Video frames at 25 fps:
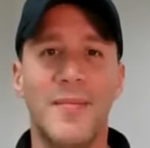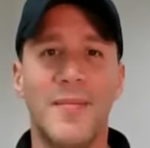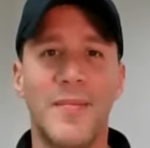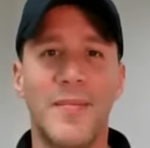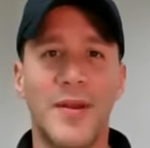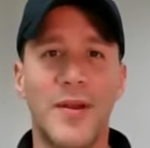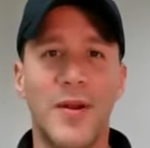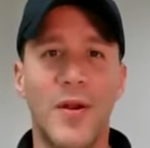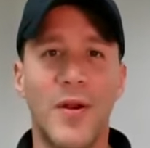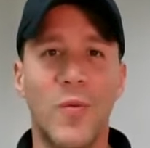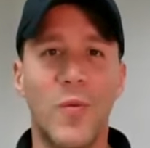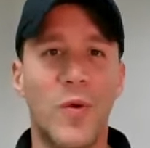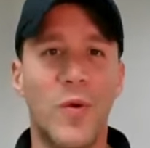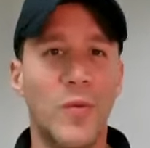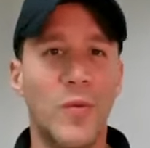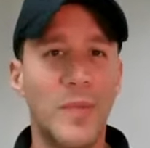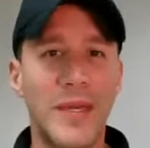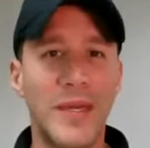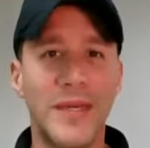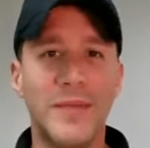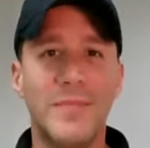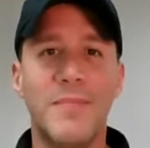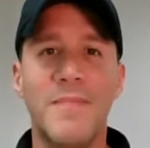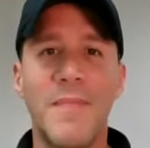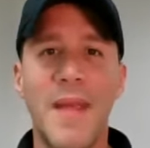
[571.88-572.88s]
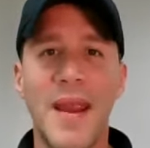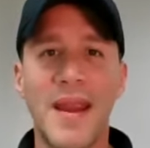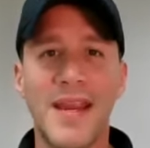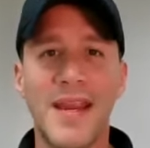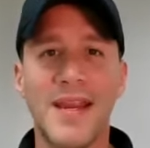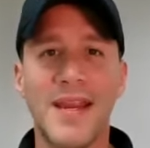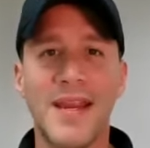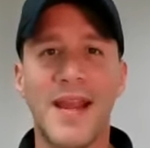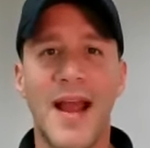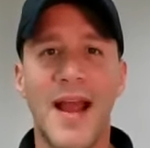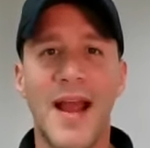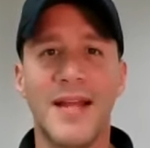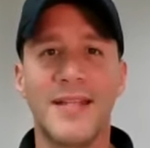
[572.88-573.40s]
we'll be
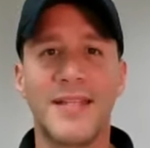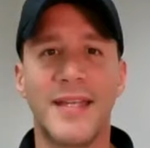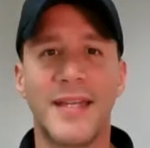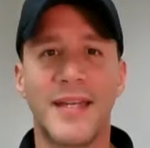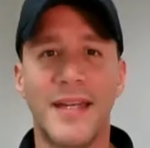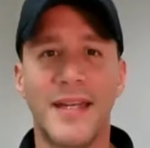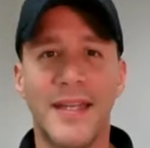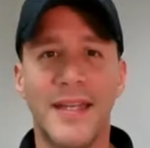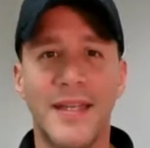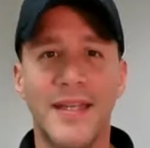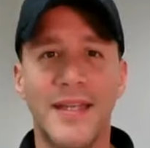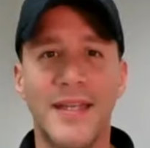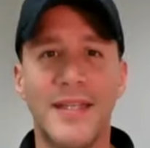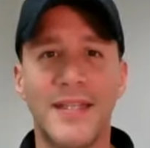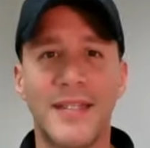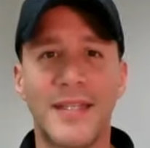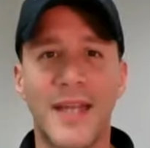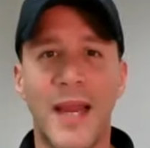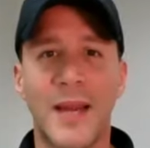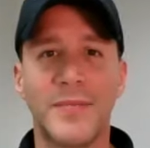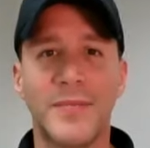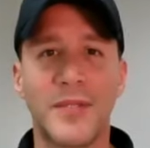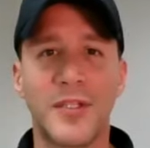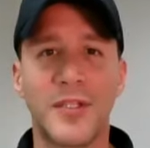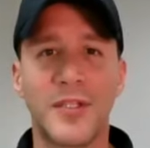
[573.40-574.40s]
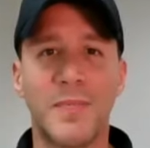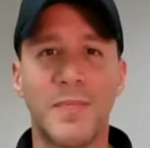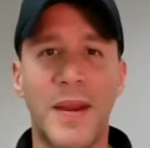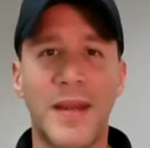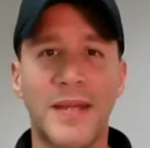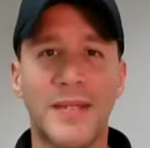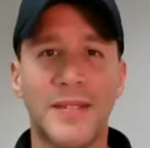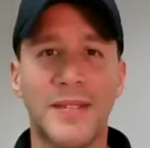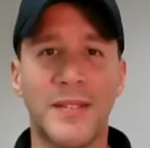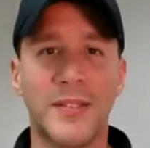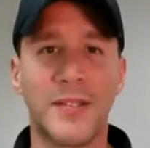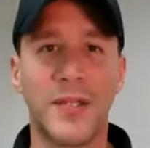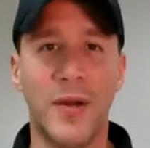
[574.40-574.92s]
making content in these types of
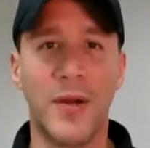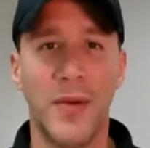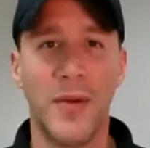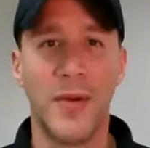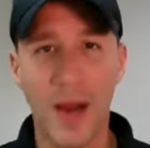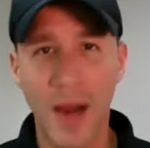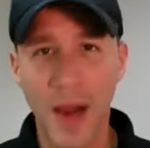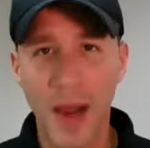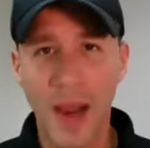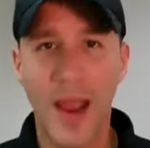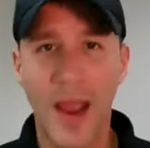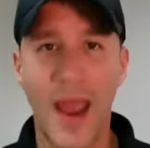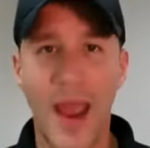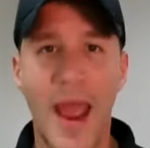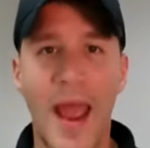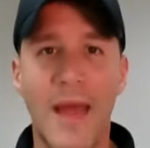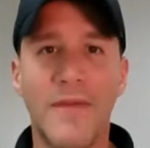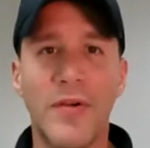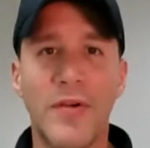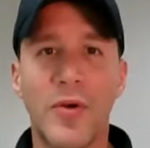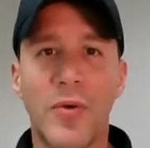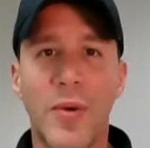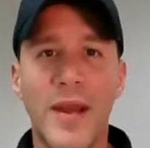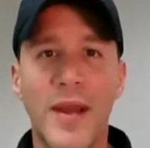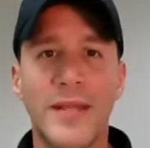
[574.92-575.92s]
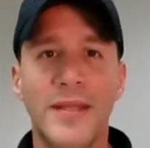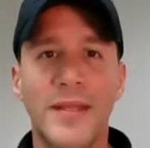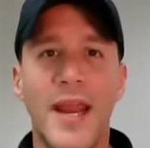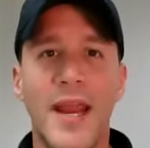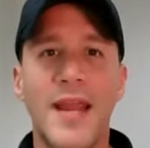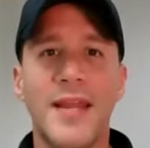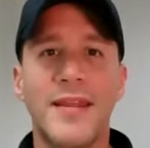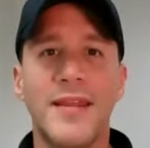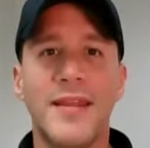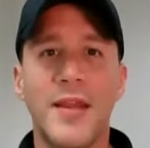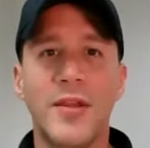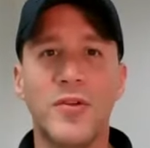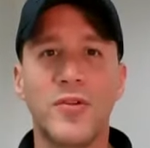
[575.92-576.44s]
spaces. So have a great
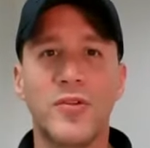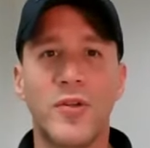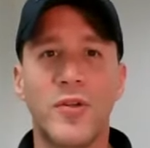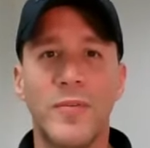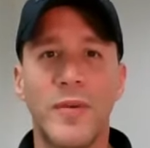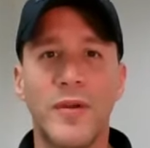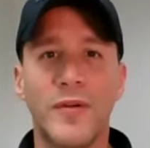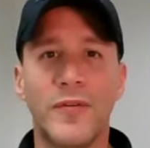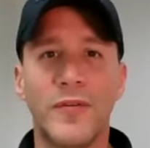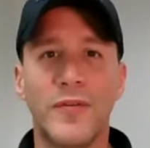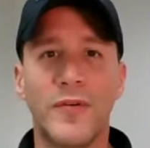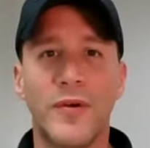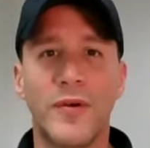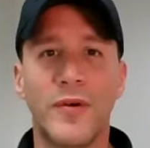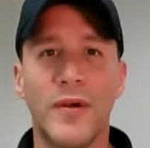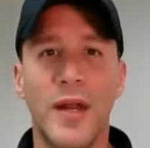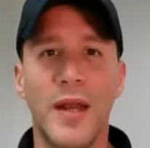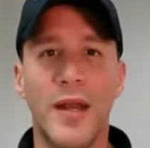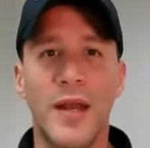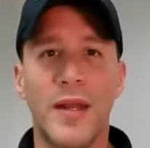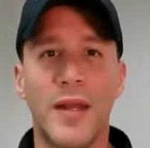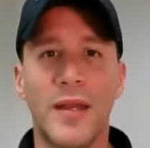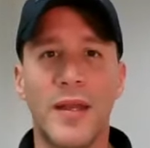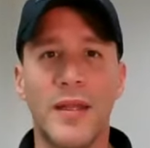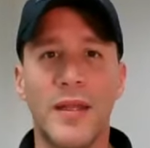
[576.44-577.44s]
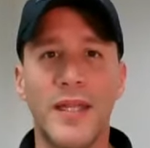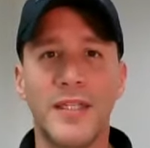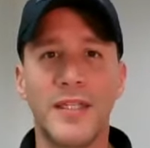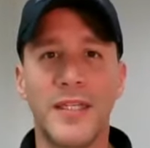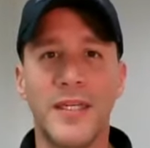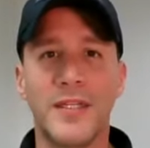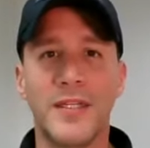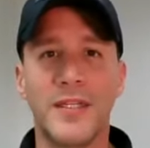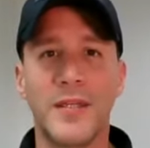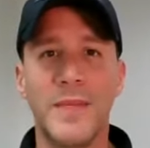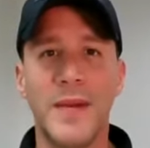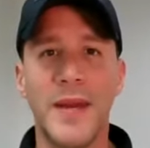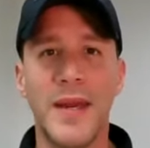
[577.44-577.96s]
day. Thank you so much for
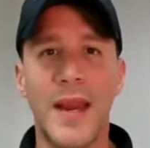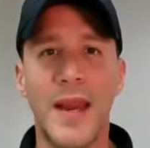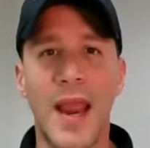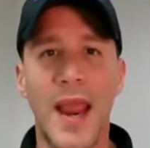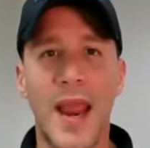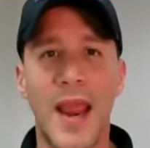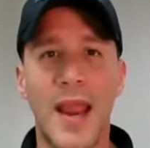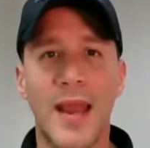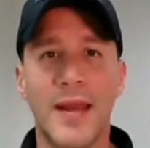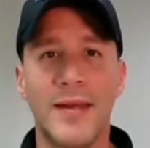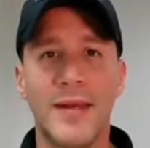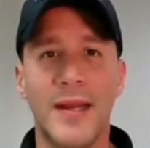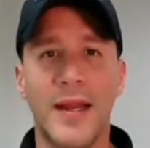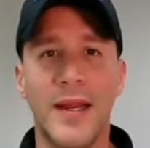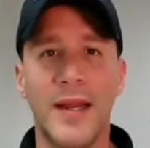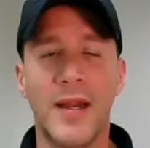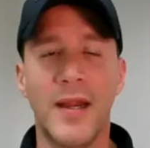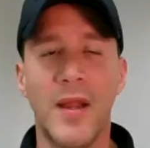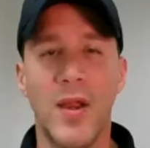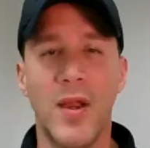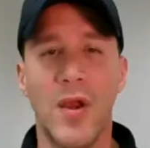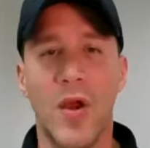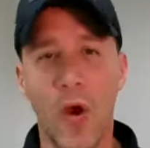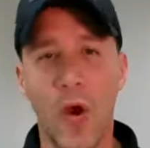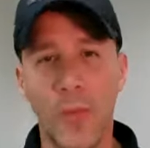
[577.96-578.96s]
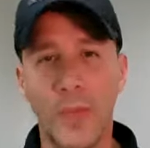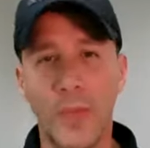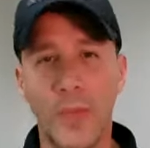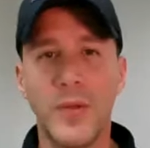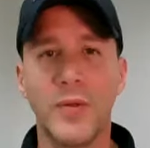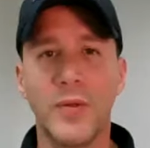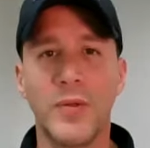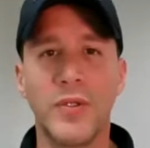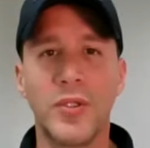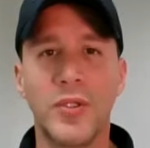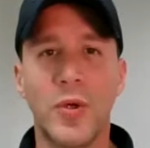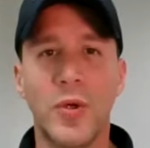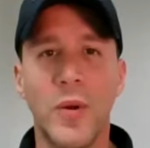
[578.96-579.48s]
listening to me, and hope
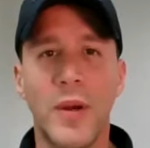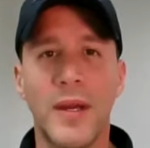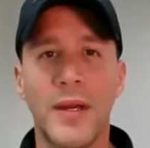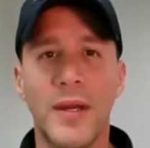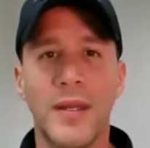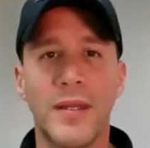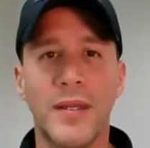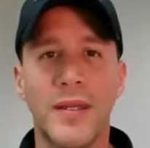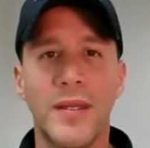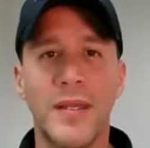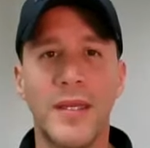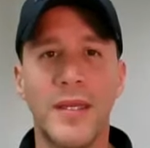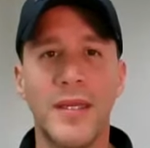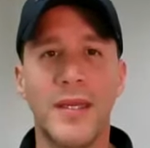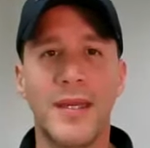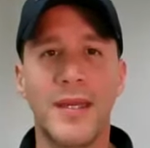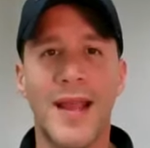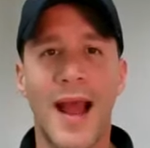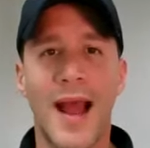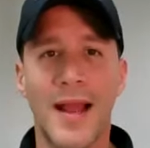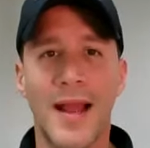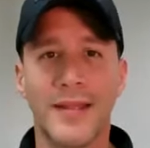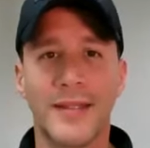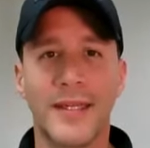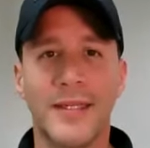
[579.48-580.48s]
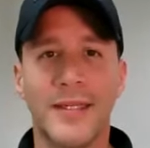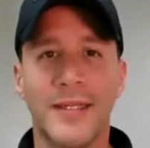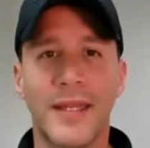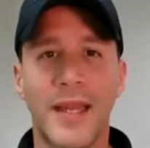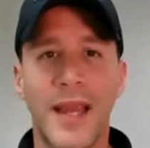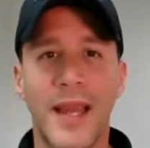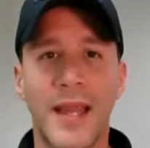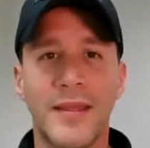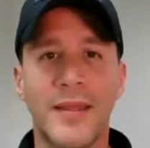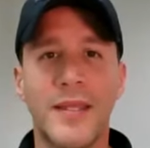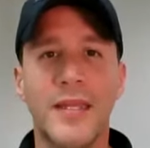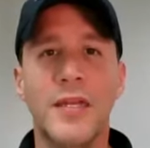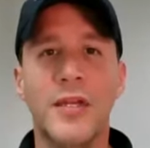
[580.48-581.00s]
you enjoy the content
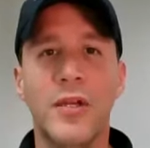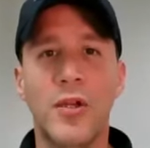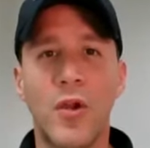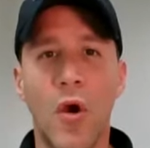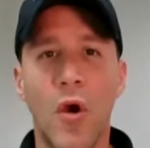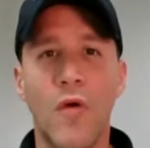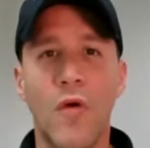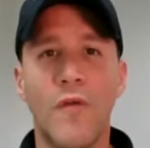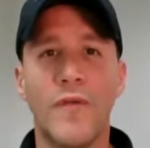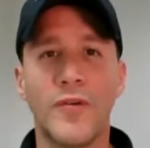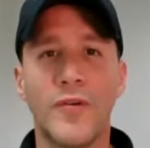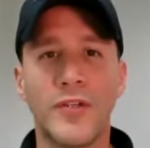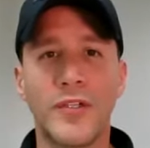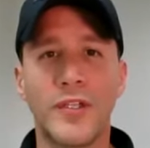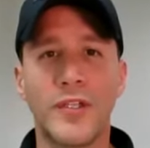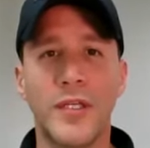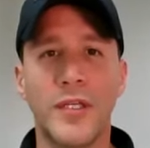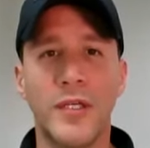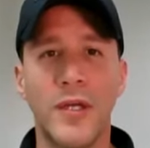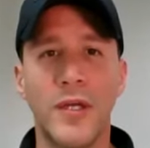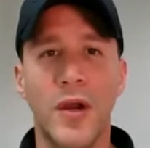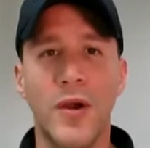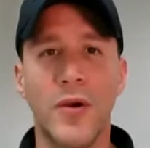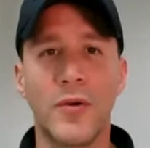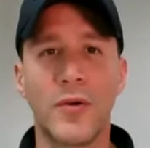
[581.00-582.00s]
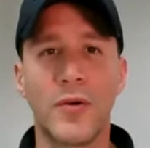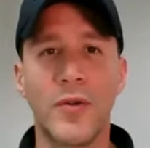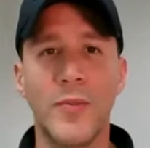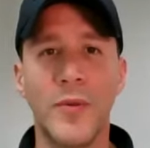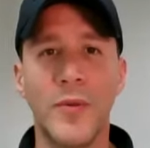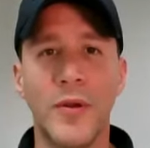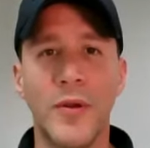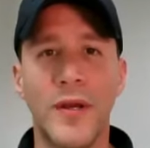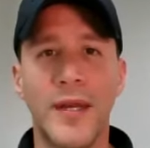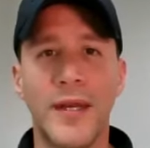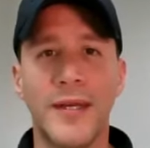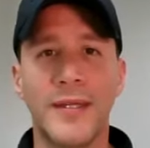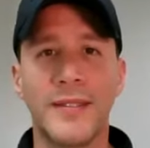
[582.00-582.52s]
at the Go4CEO
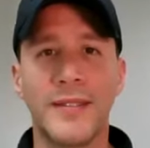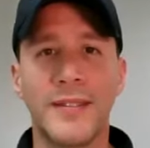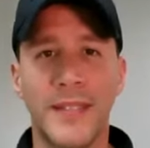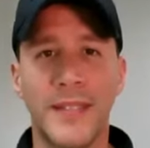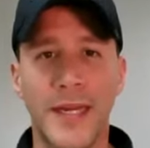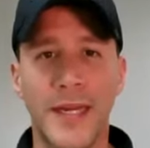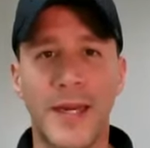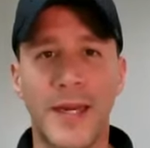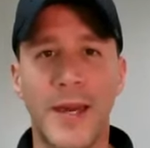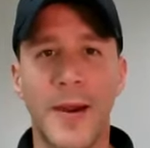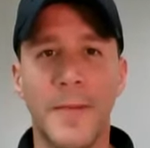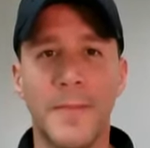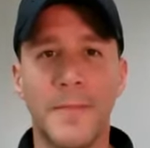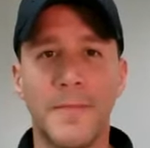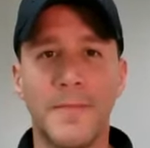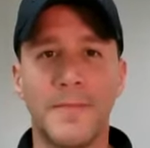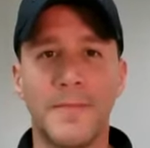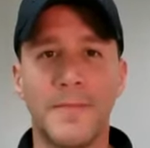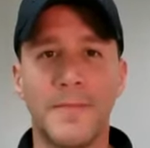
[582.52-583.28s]
community. Take care.